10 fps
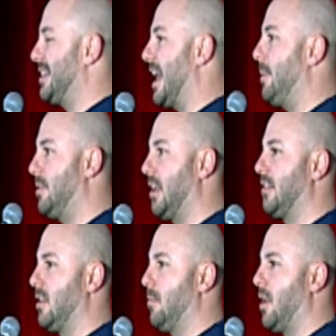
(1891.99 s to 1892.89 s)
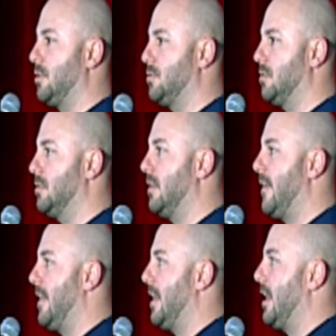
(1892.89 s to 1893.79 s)
type tested module,
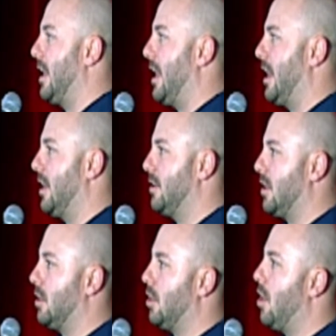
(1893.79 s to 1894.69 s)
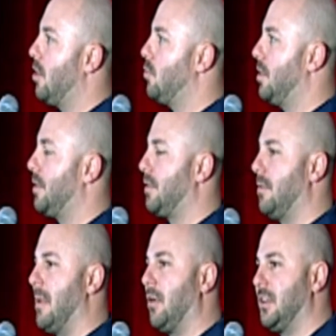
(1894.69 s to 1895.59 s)
and along with the
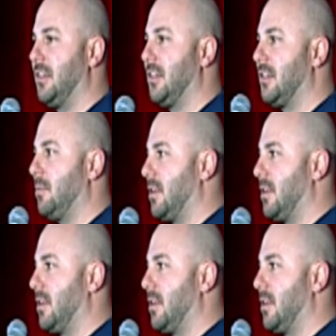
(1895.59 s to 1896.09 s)
mounting system